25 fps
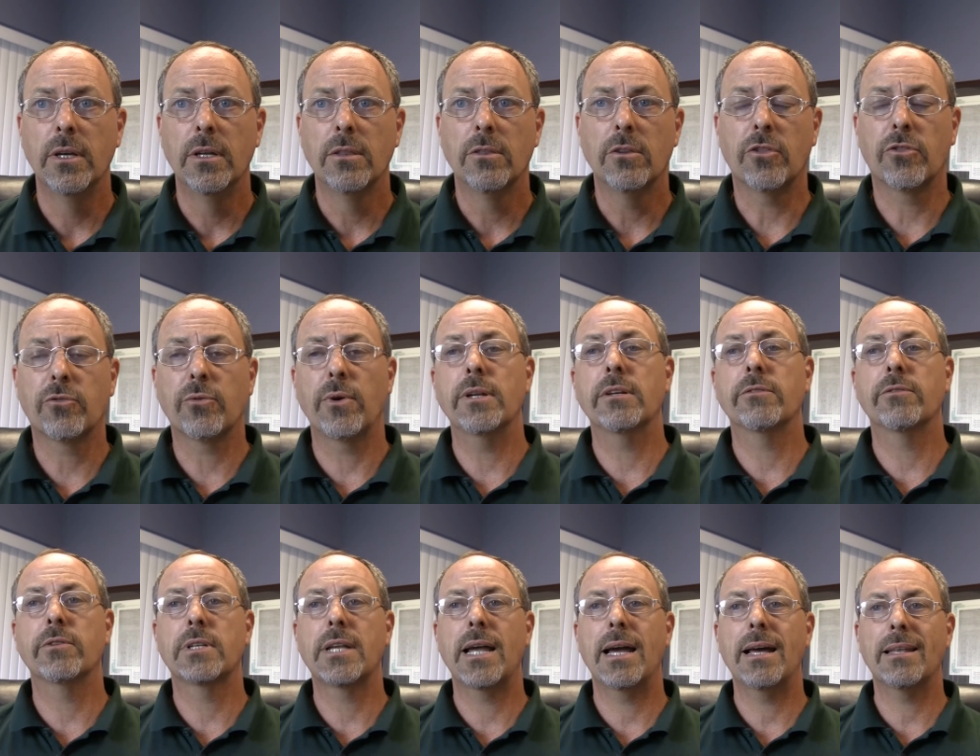The threat of
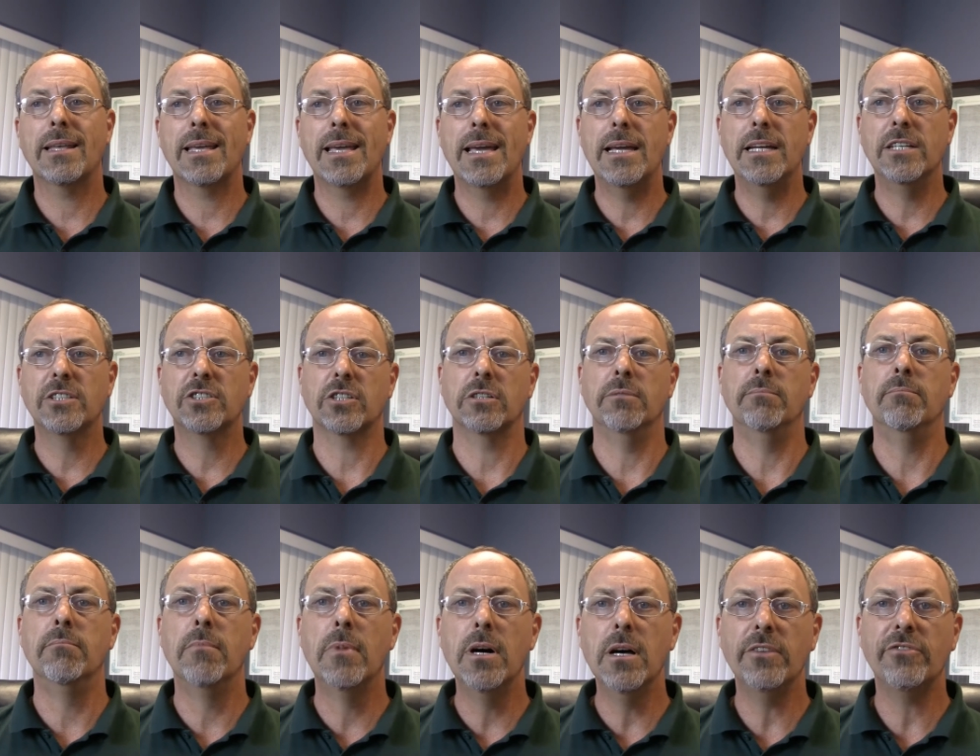
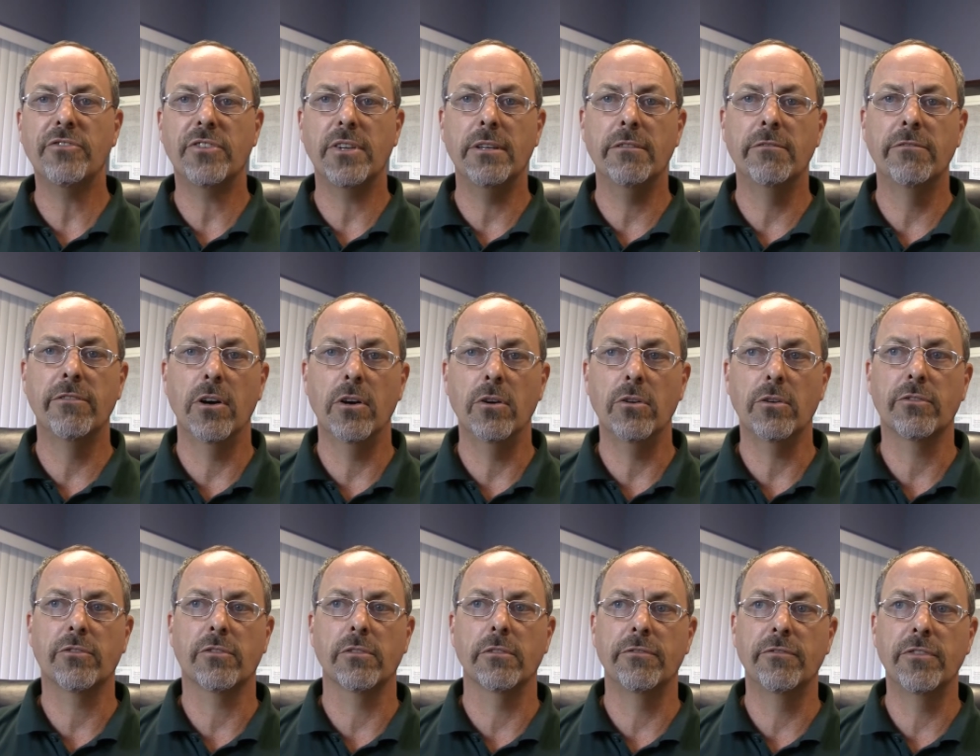retaliation must evoke
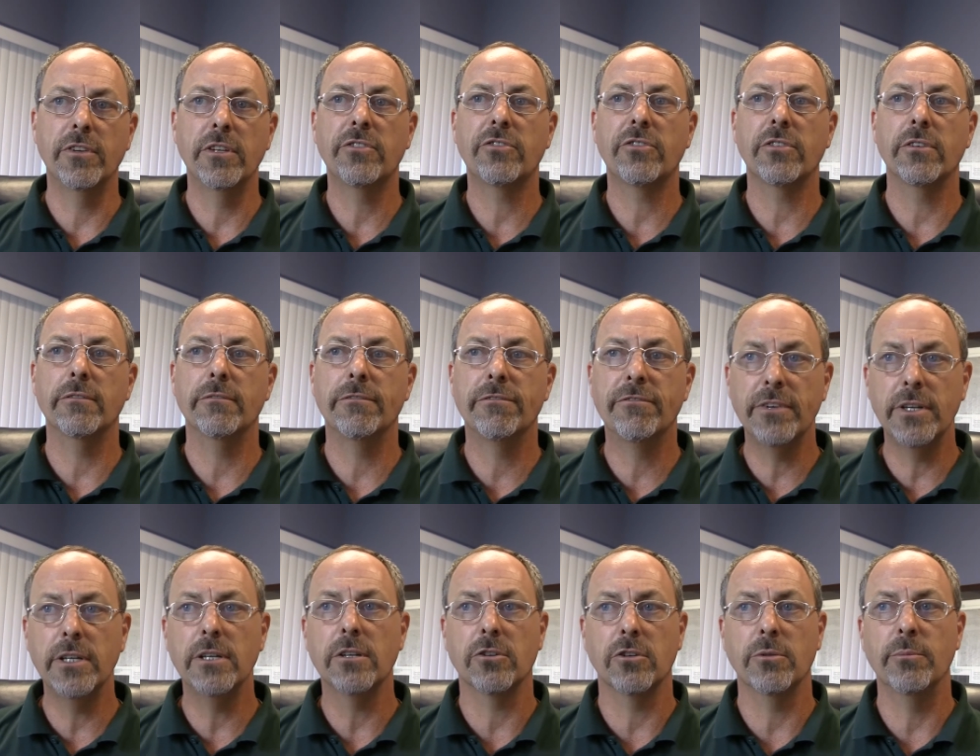sufficient
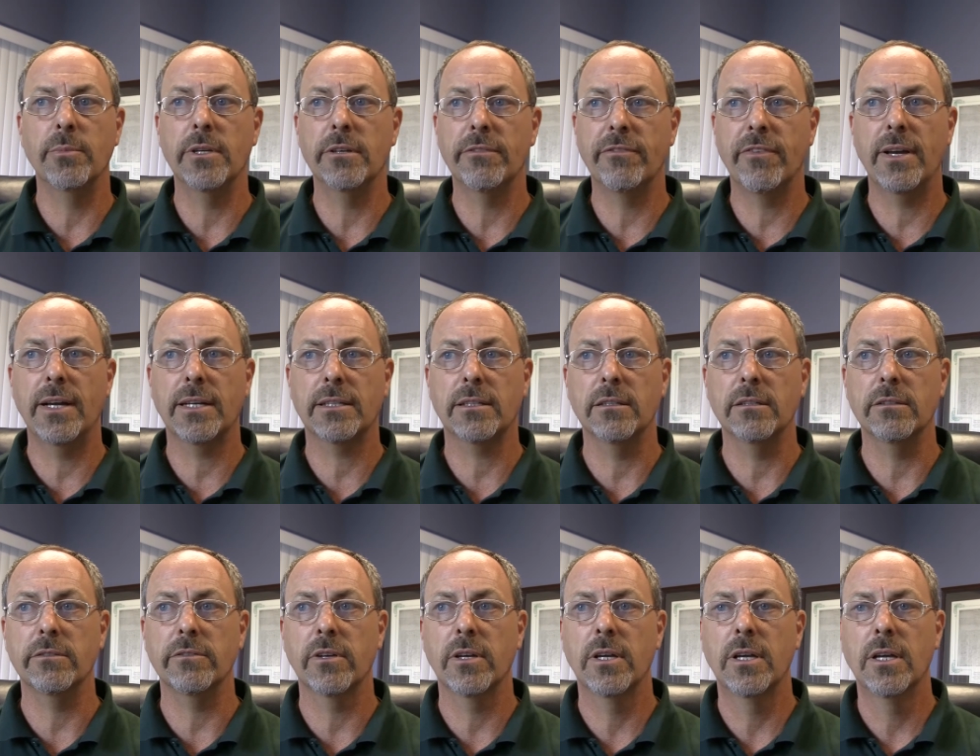fear to be
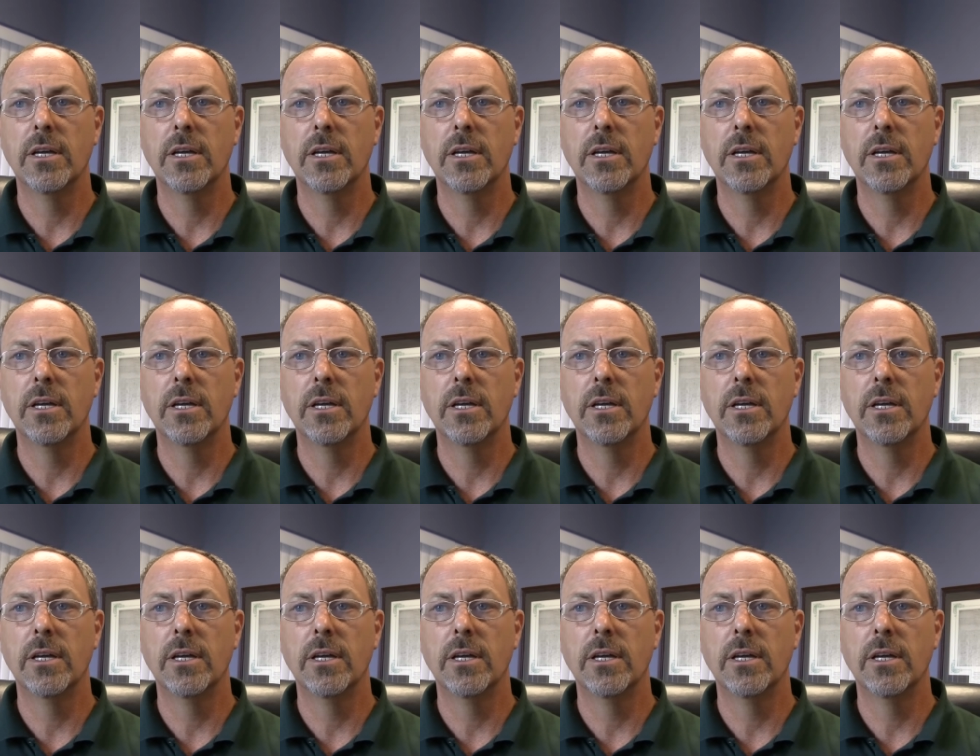effective.